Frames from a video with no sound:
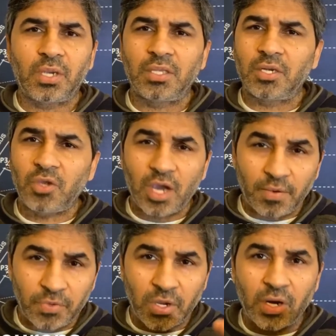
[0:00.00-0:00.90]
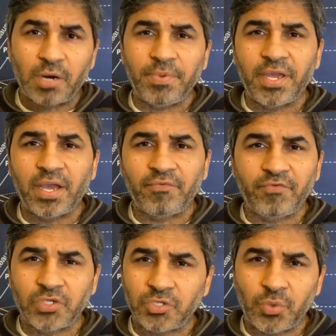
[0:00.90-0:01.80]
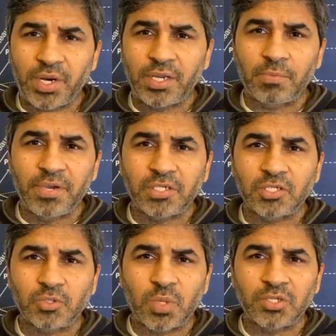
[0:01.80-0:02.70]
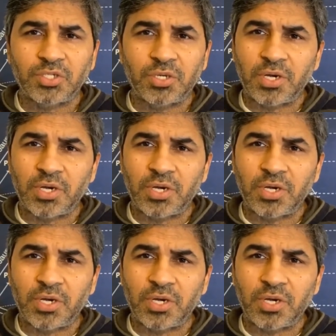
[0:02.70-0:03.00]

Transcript: and then you have the RBF, which is radial basis function,